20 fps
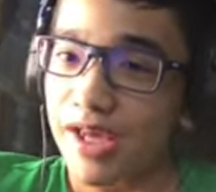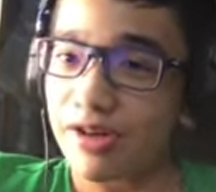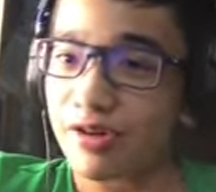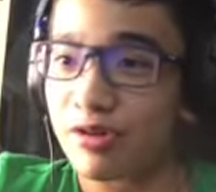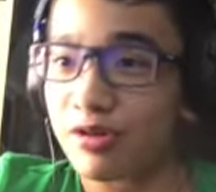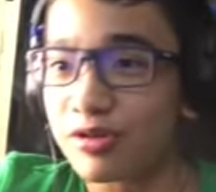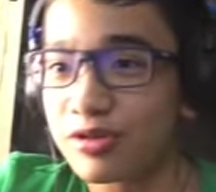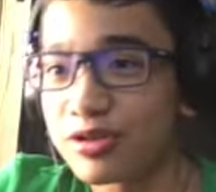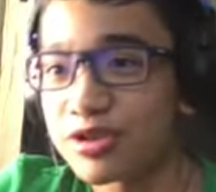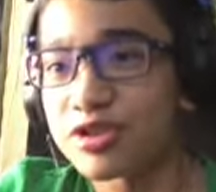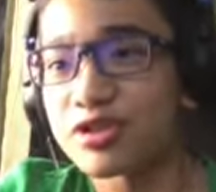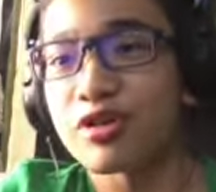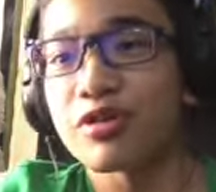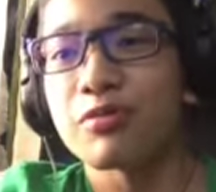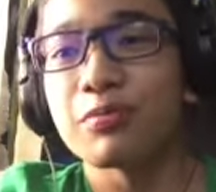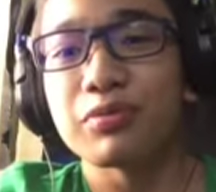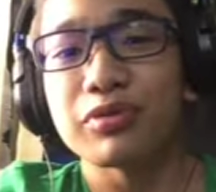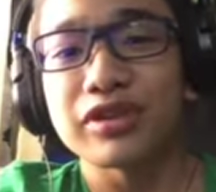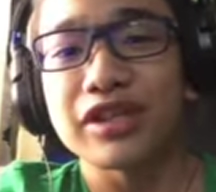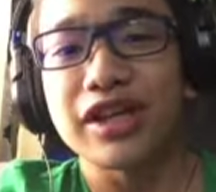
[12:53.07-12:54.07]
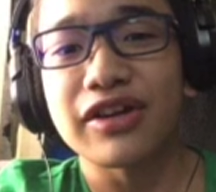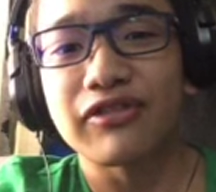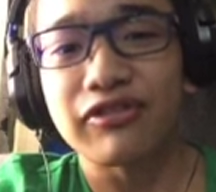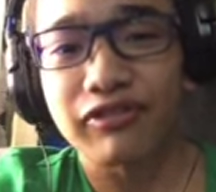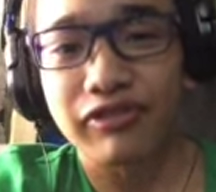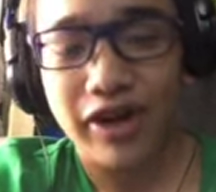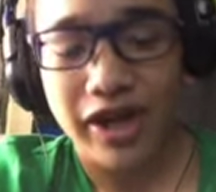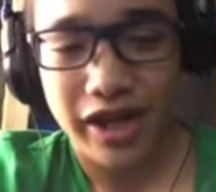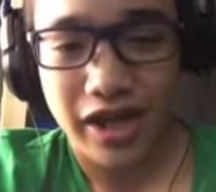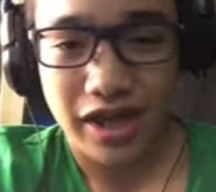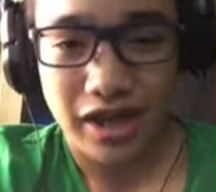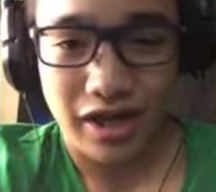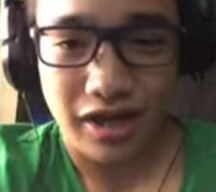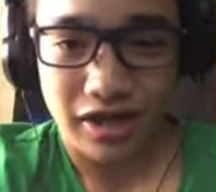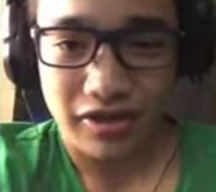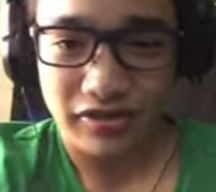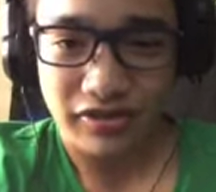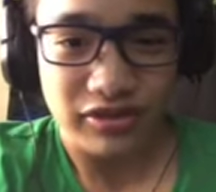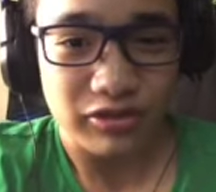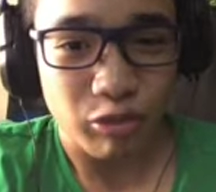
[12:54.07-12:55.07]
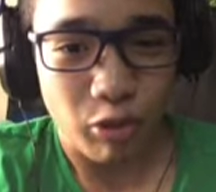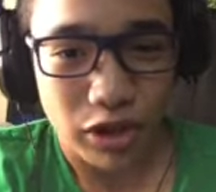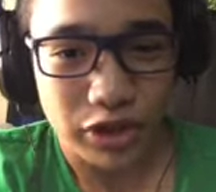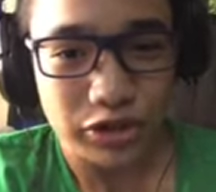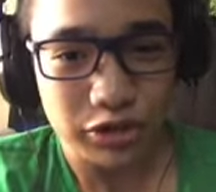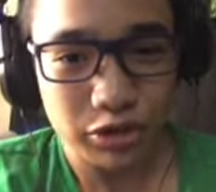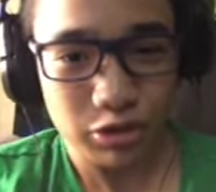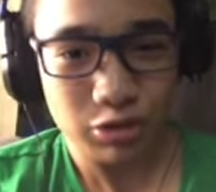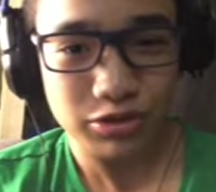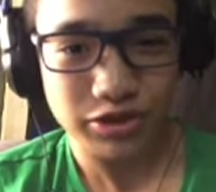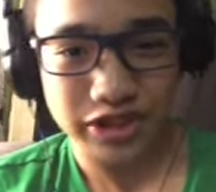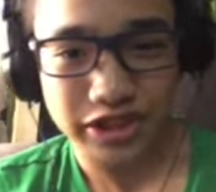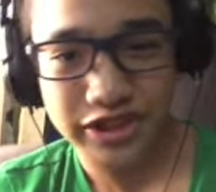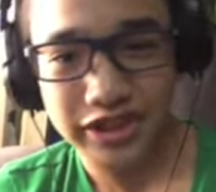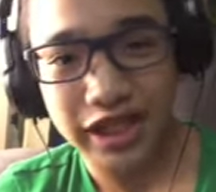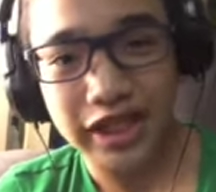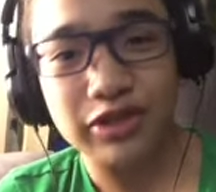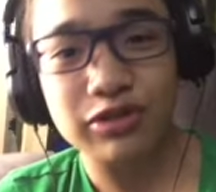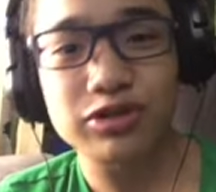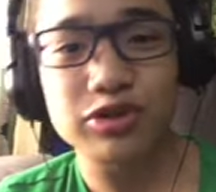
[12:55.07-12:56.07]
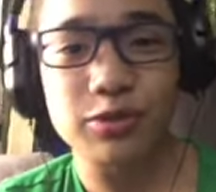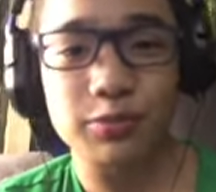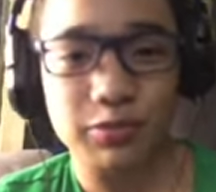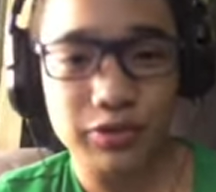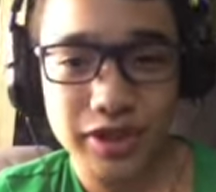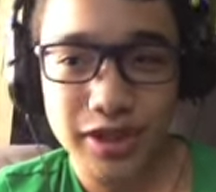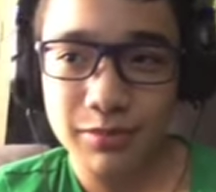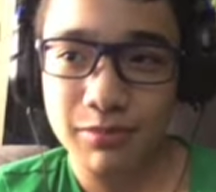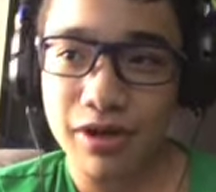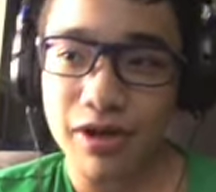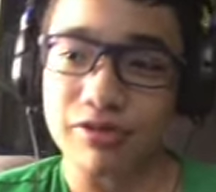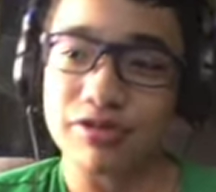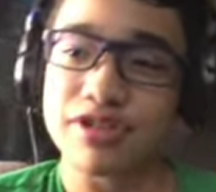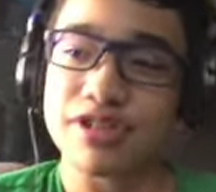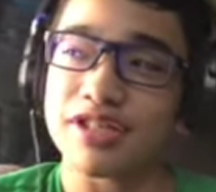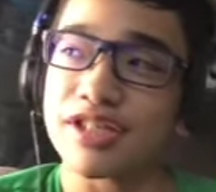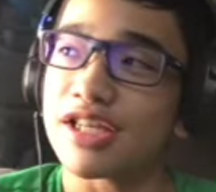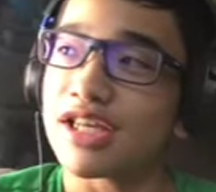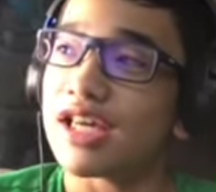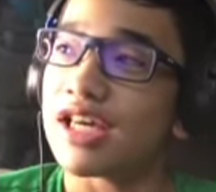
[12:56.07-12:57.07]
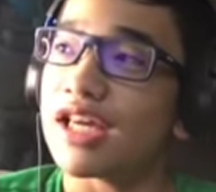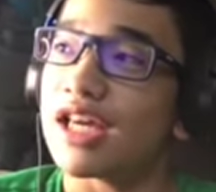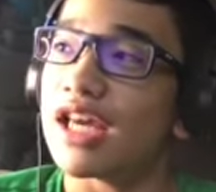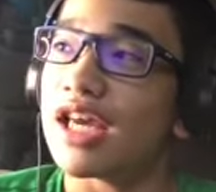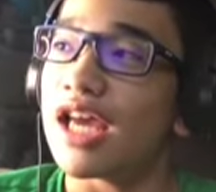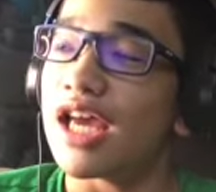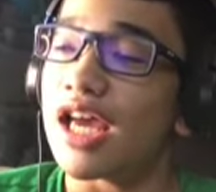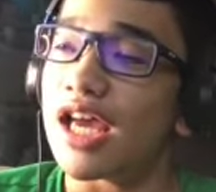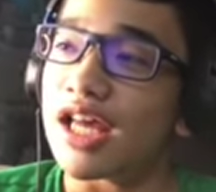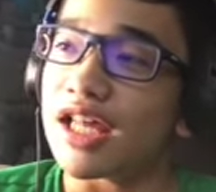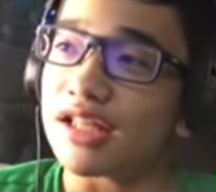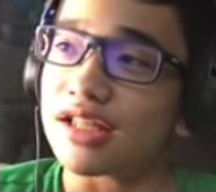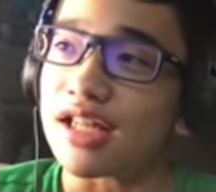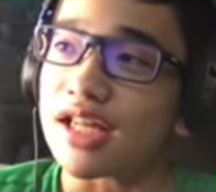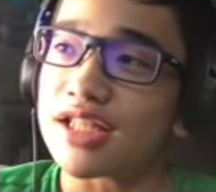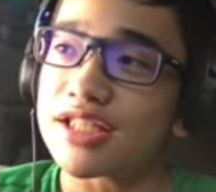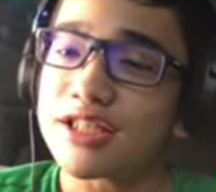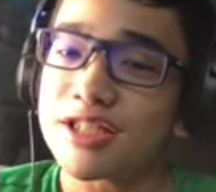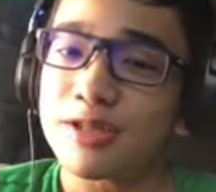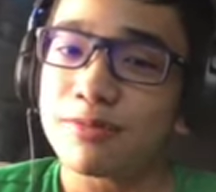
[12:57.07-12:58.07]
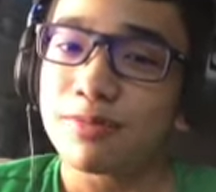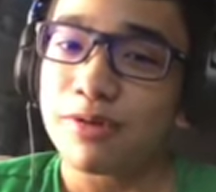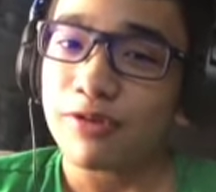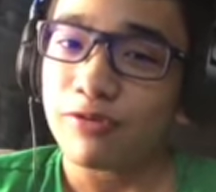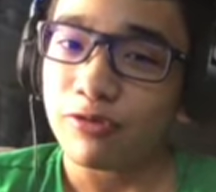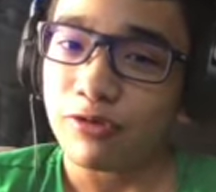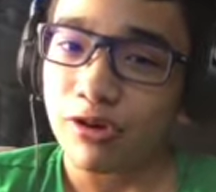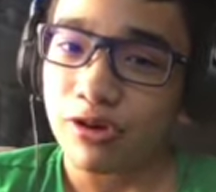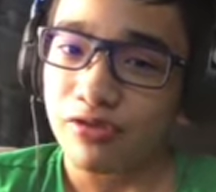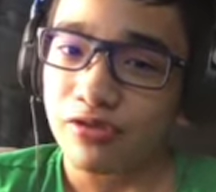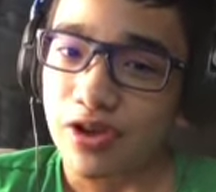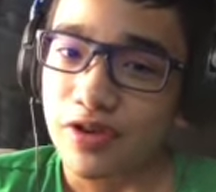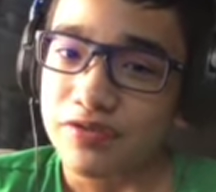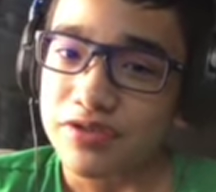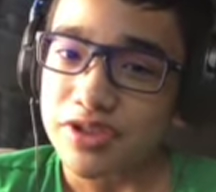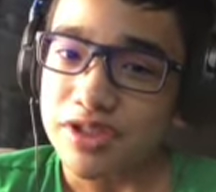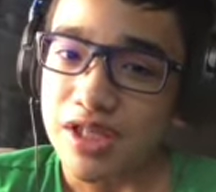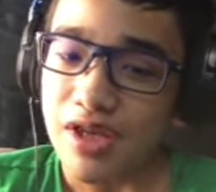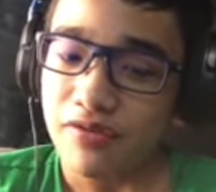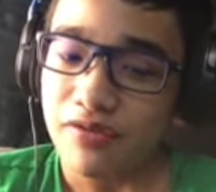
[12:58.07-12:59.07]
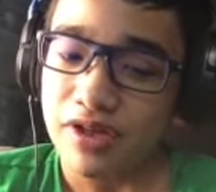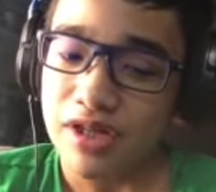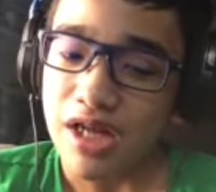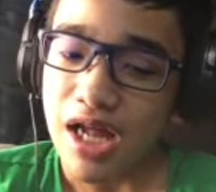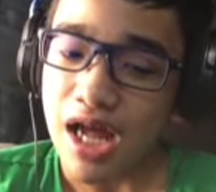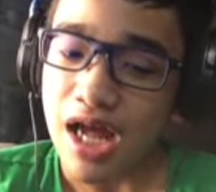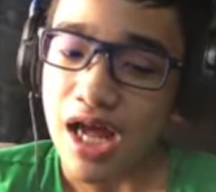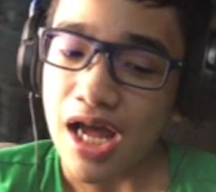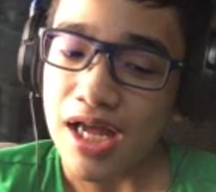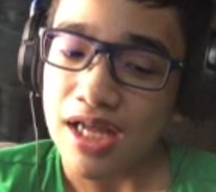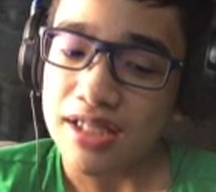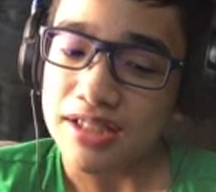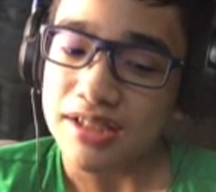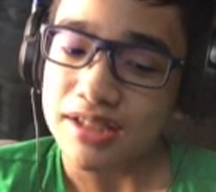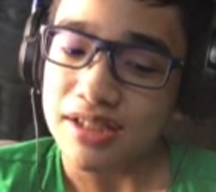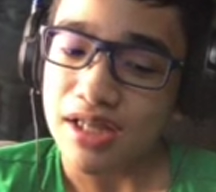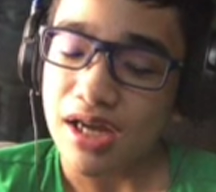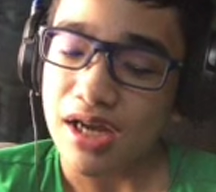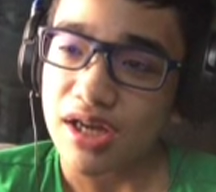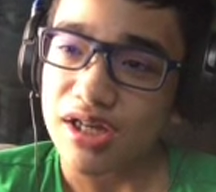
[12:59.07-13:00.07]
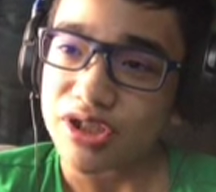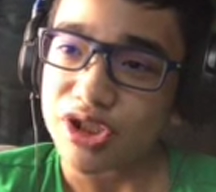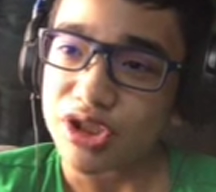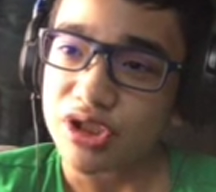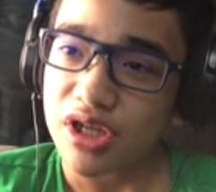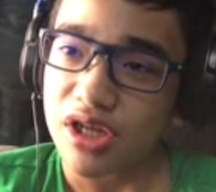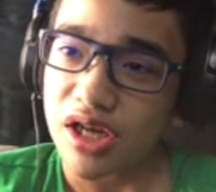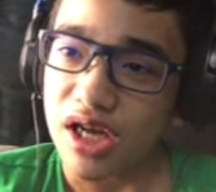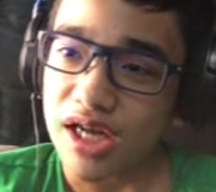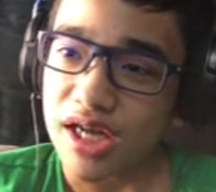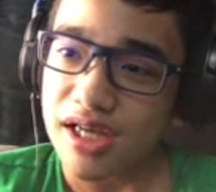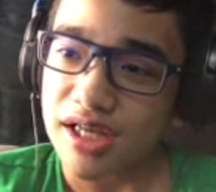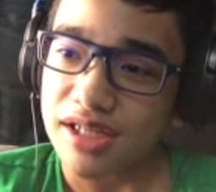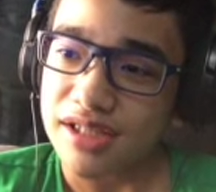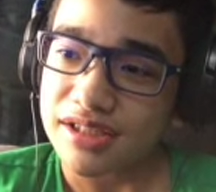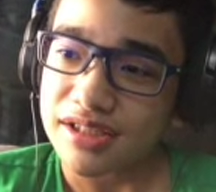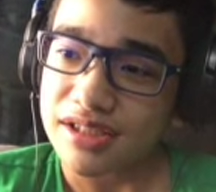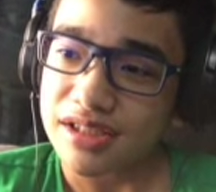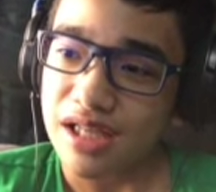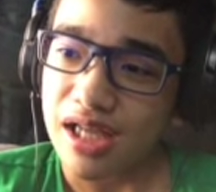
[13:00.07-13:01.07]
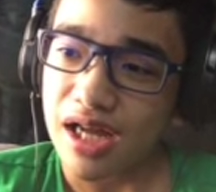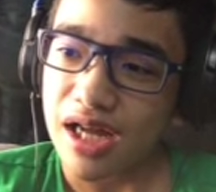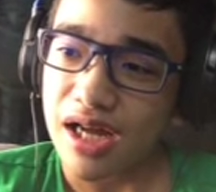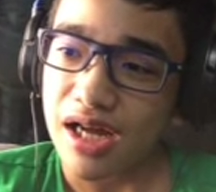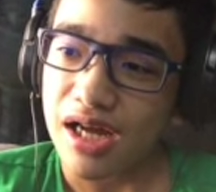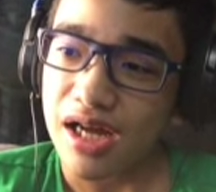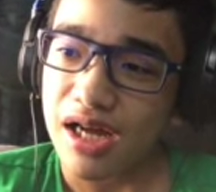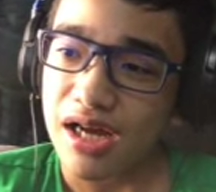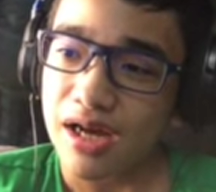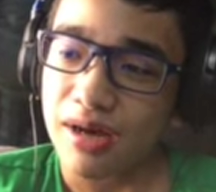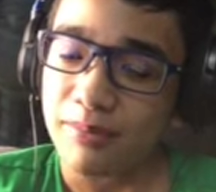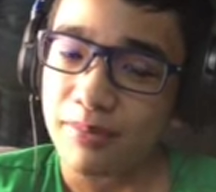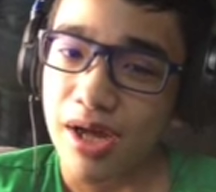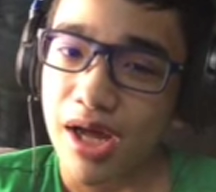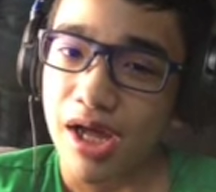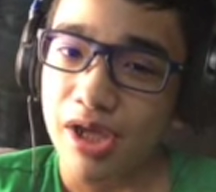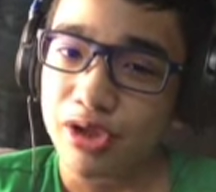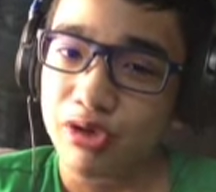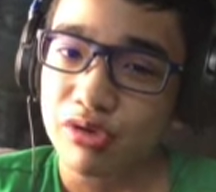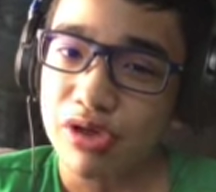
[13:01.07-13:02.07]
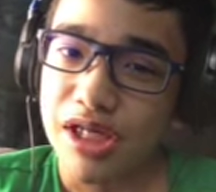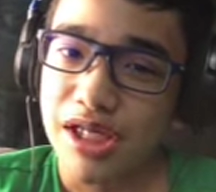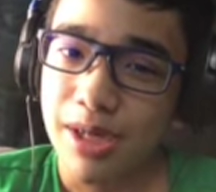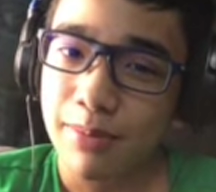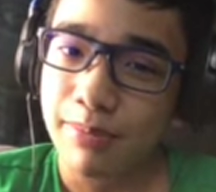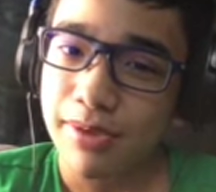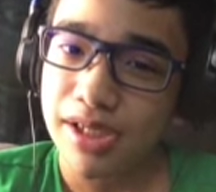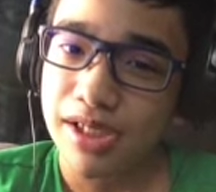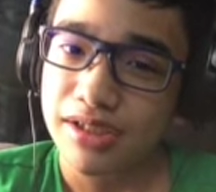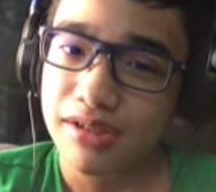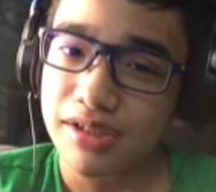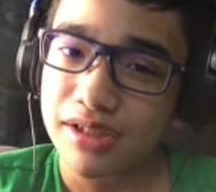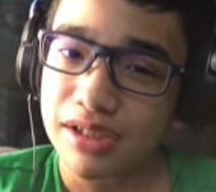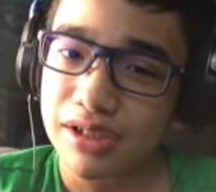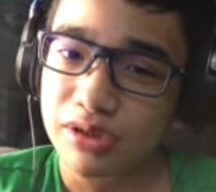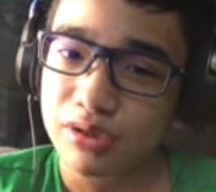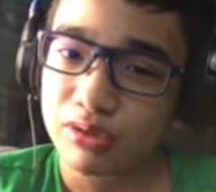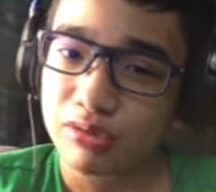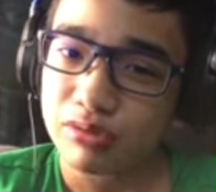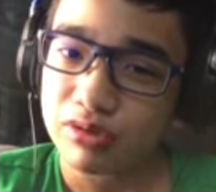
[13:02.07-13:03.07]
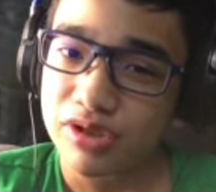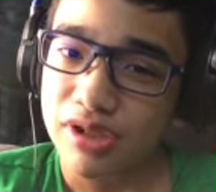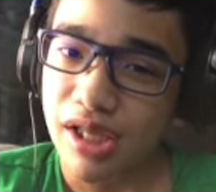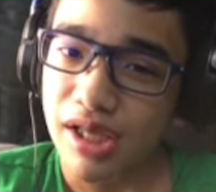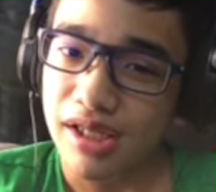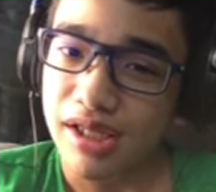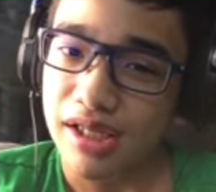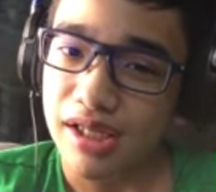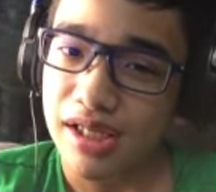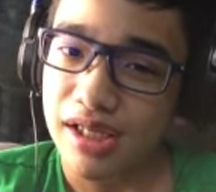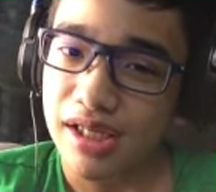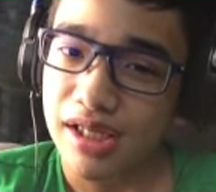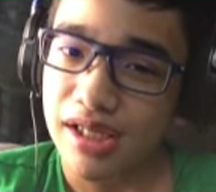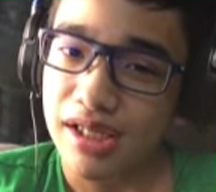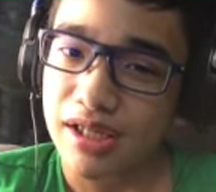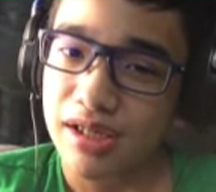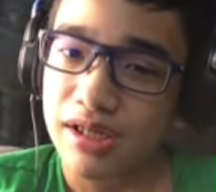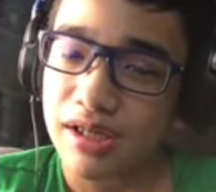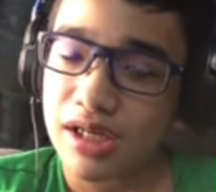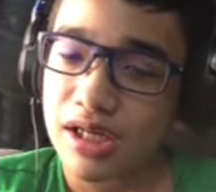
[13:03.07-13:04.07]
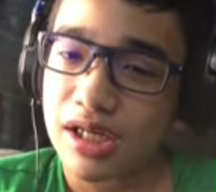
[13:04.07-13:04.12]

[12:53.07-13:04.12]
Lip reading: also putting water hoses can also put him out. And SCP-457 has a unique ability to take in